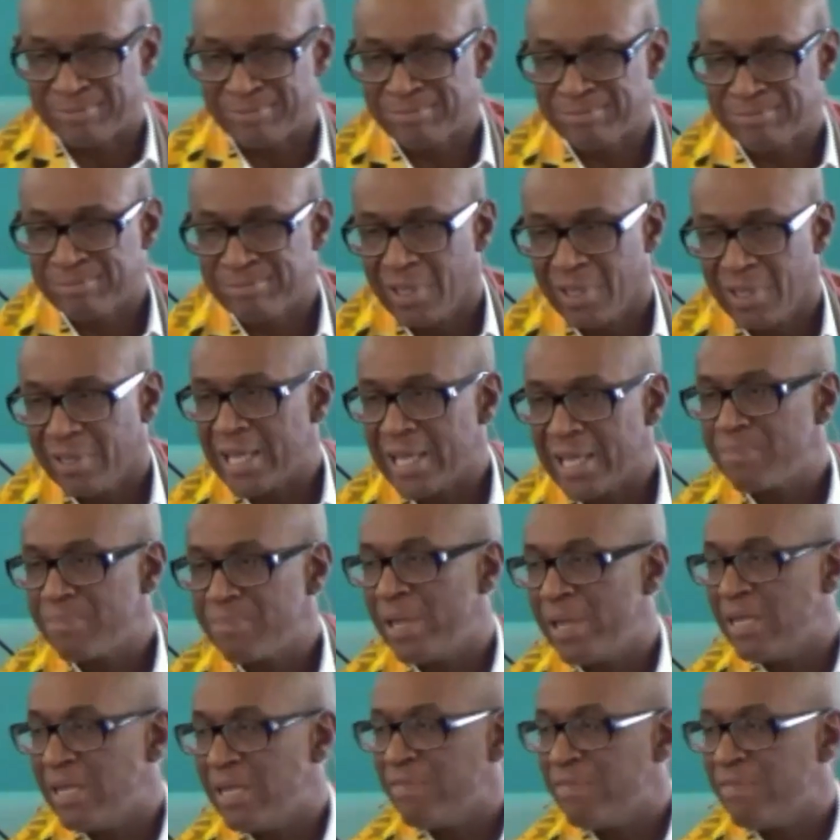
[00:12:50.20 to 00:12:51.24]
Like many of
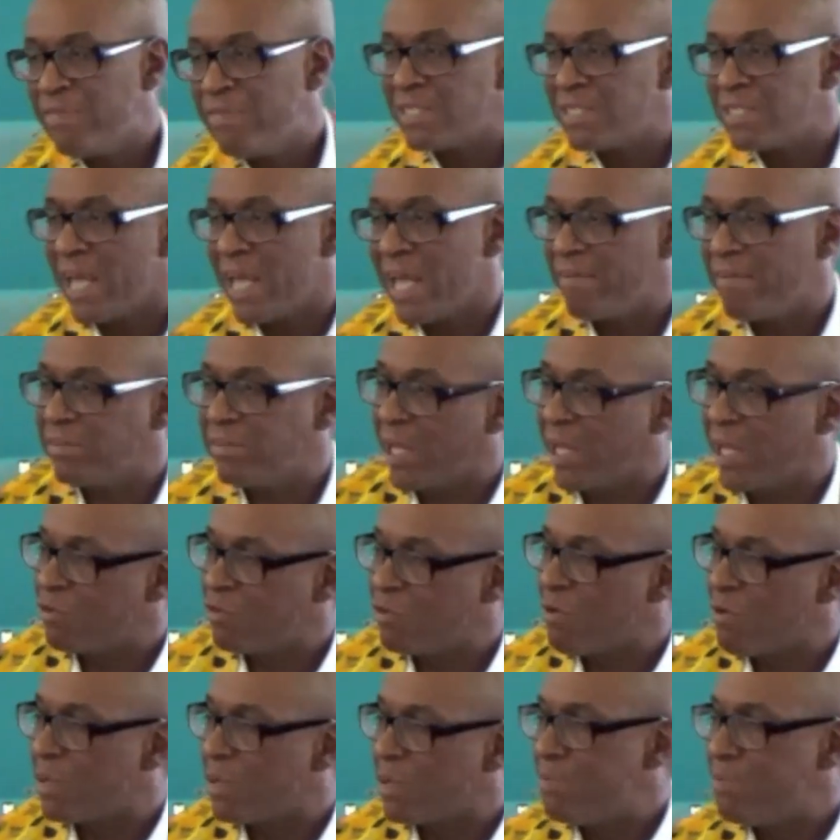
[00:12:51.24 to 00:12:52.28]
us have done when we
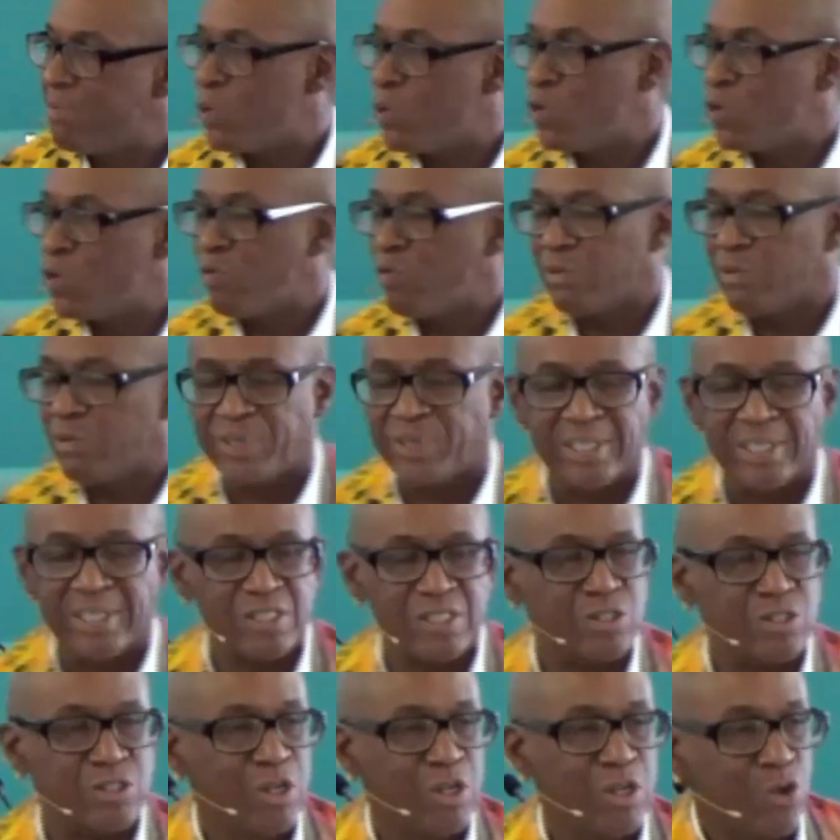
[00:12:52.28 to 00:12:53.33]
moved, we just
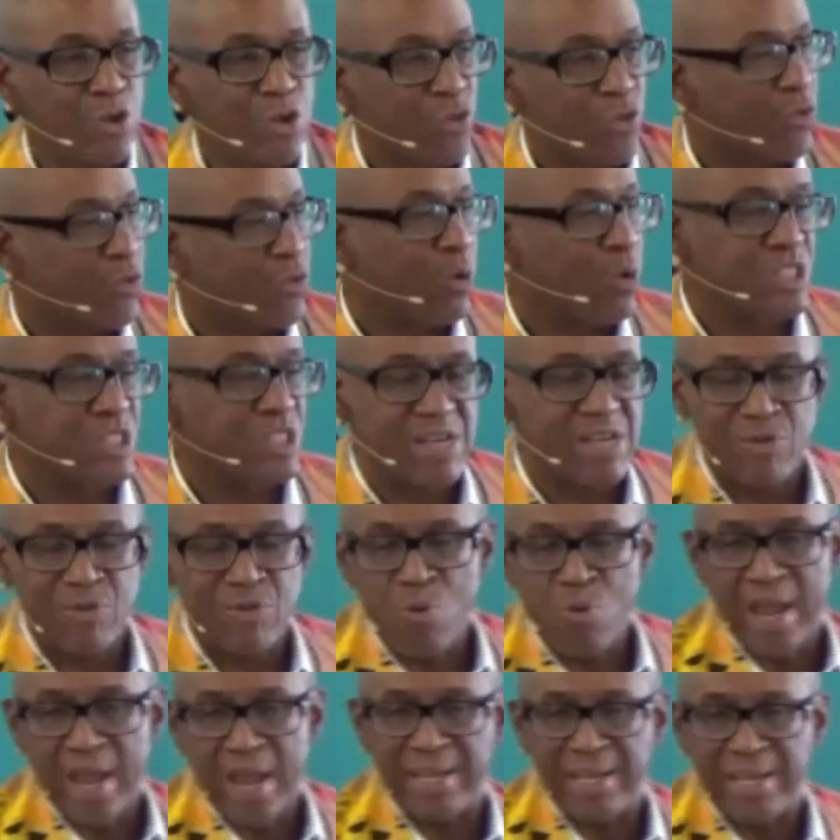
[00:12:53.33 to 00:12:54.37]
throw stuff
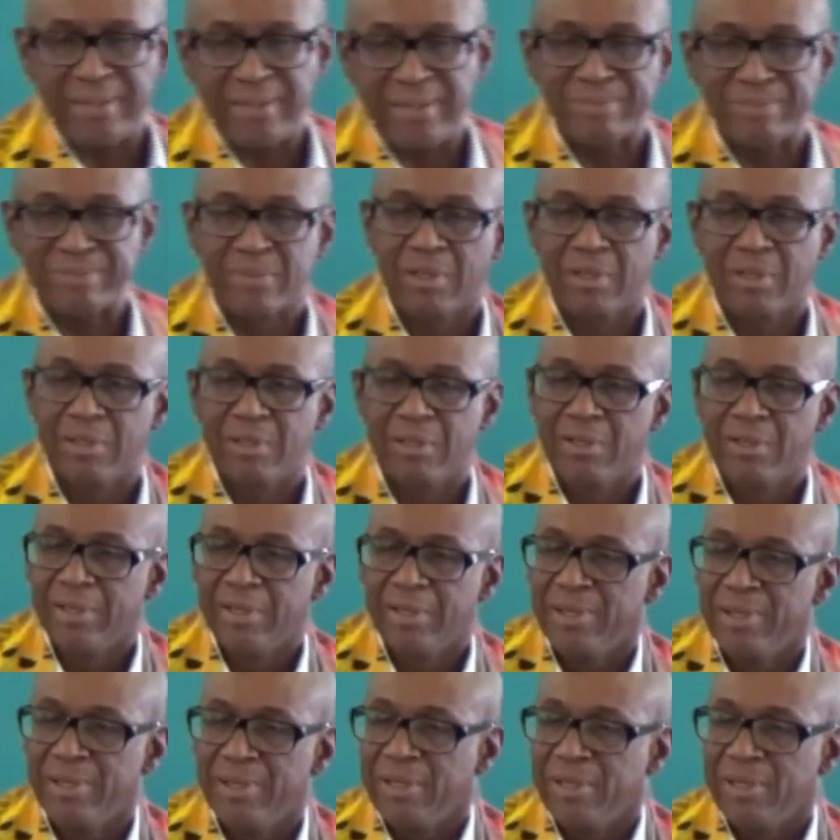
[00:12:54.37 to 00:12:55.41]
away.
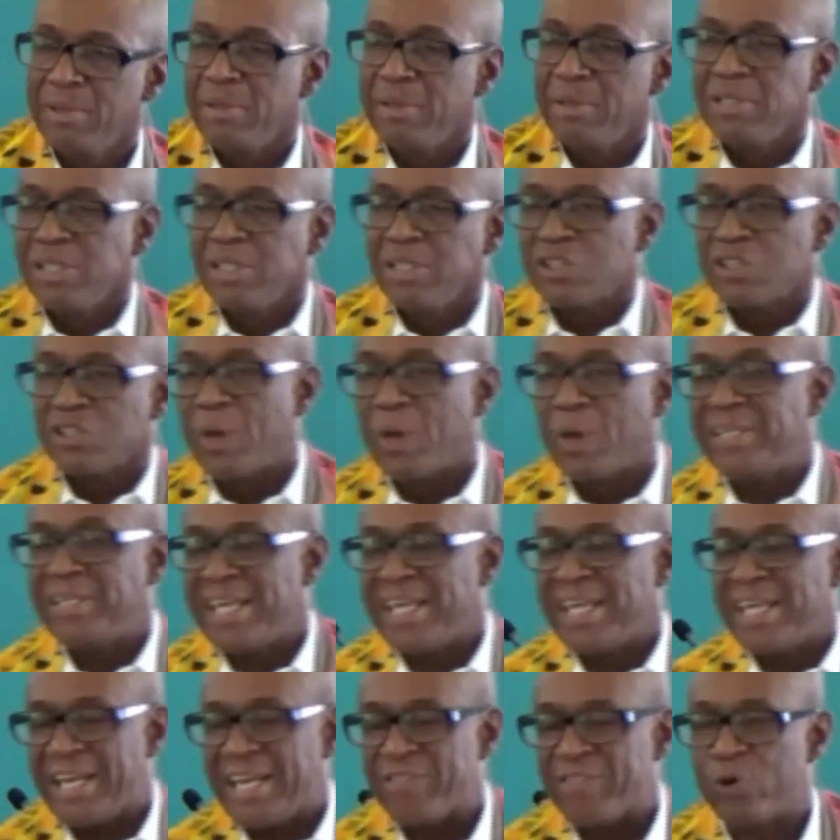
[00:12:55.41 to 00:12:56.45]
So indeed, he
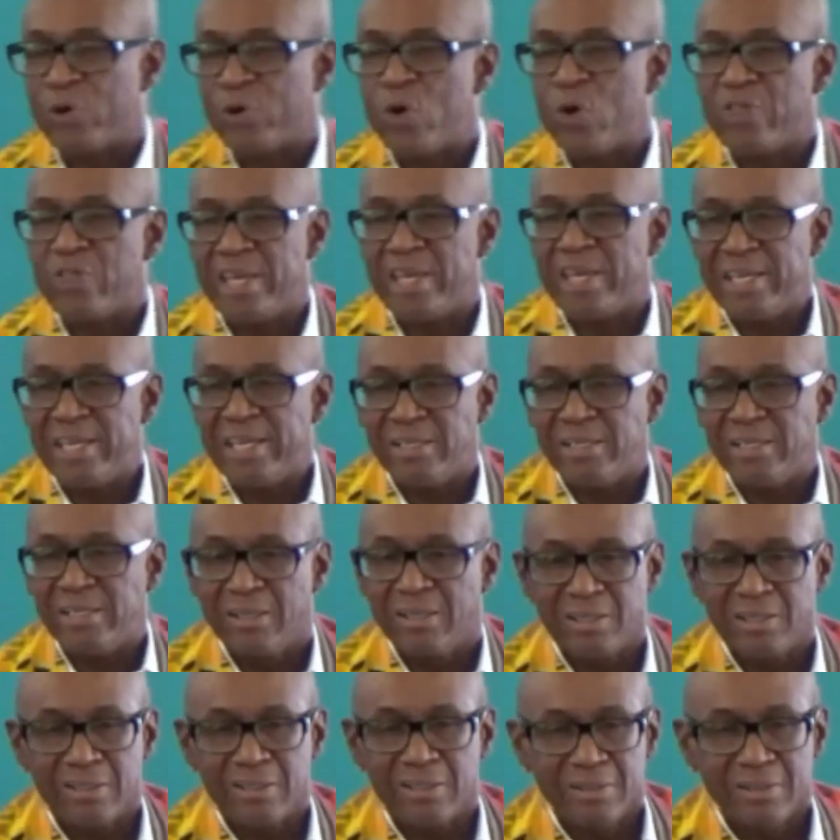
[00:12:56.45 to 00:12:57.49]
threw the
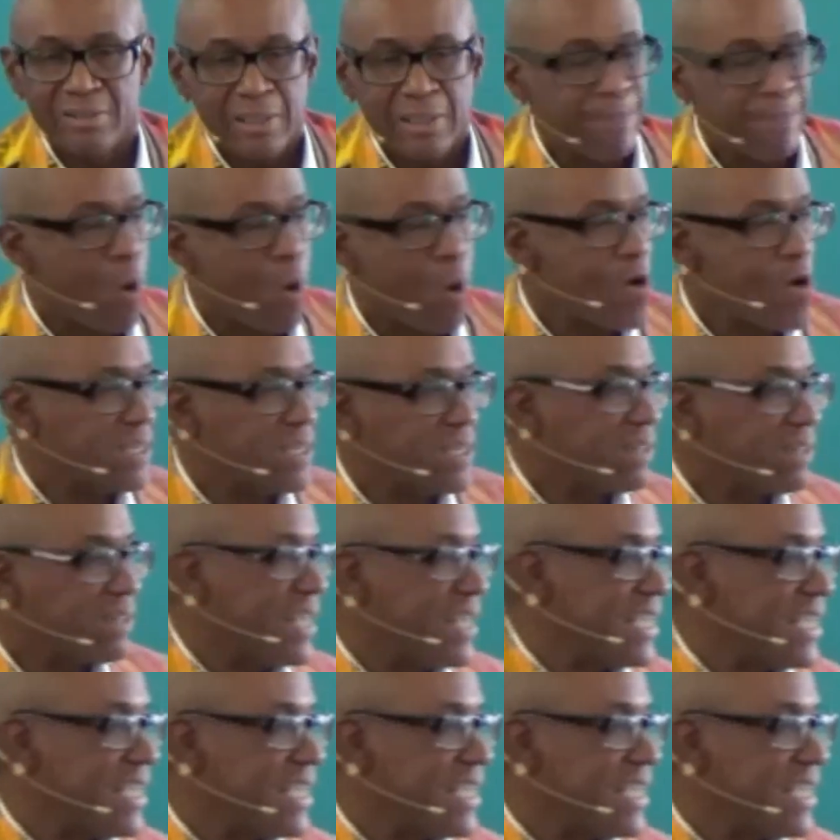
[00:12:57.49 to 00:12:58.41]
important things